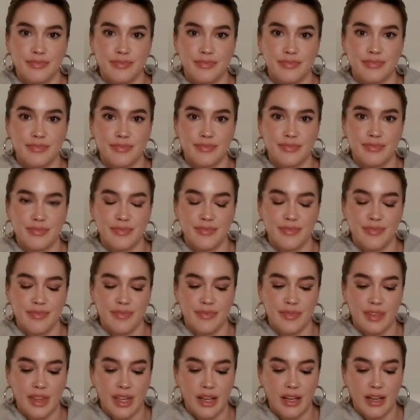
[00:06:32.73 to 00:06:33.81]

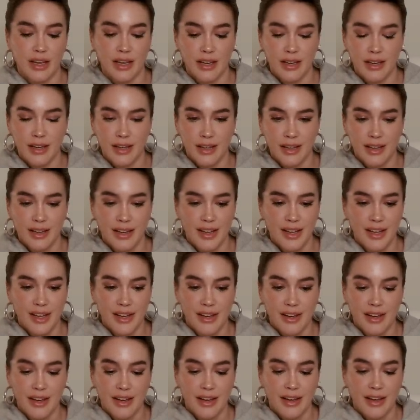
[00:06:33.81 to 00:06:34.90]

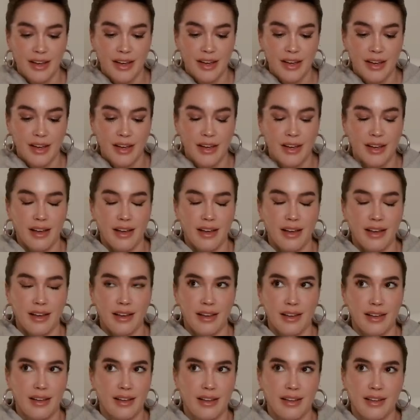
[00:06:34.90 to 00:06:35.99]

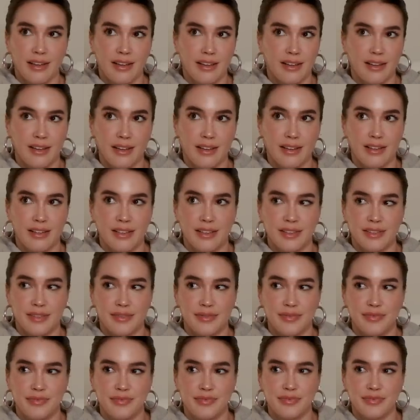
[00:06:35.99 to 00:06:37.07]

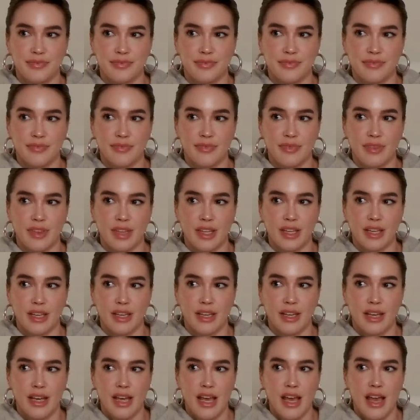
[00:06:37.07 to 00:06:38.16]

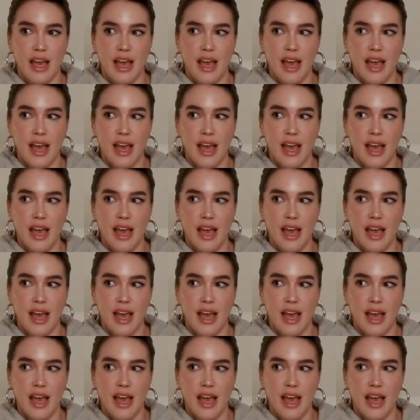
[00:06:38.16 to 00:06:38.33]
Nobody speaks.